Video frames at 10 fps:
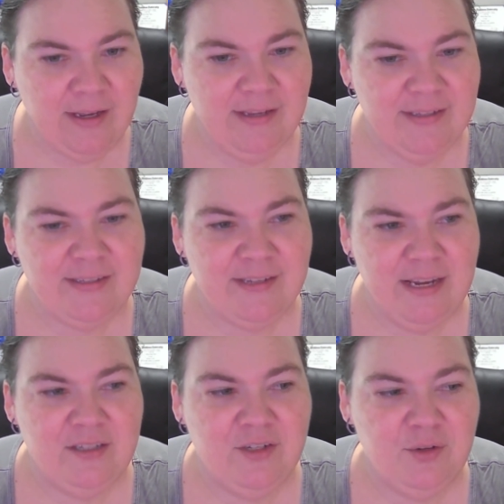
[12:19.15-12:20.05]
is
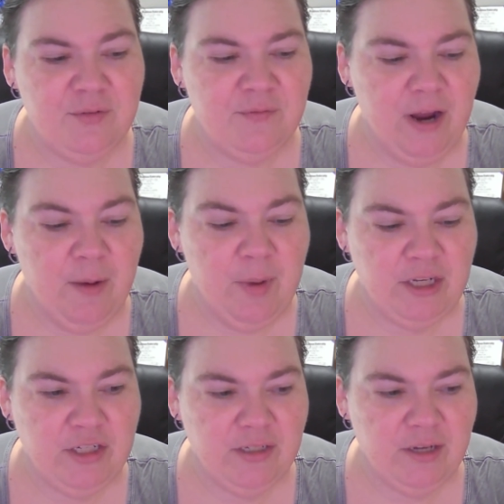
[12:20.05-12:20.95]
to very
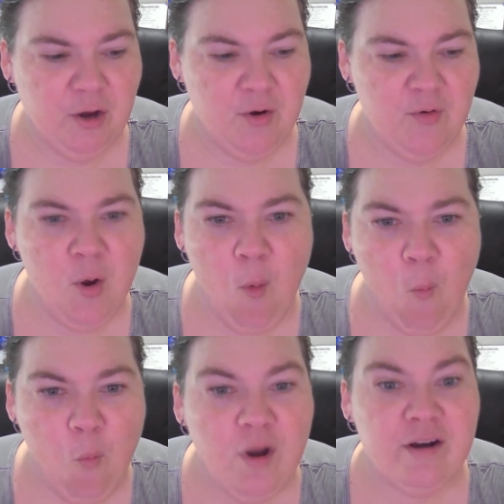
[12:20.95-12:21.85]
much go,
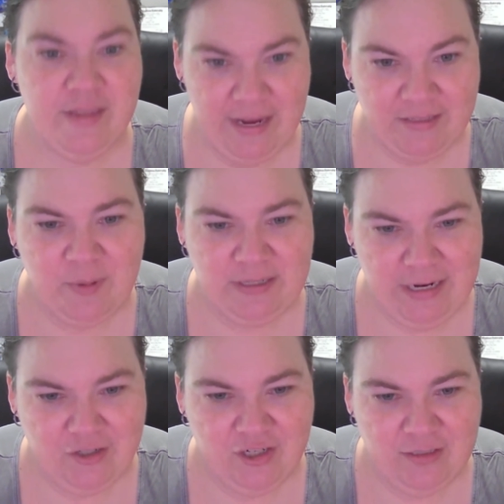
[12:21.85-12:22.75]
what are the
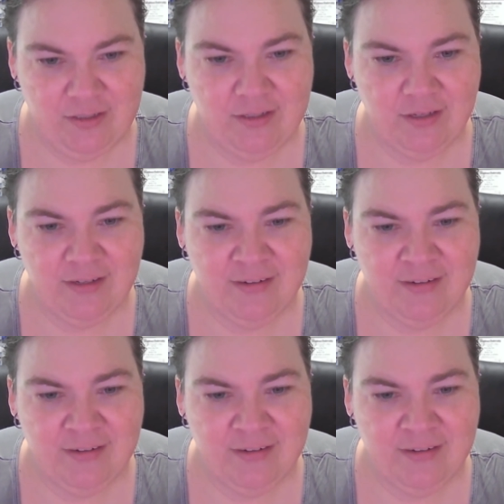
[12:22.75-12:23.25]
expectations?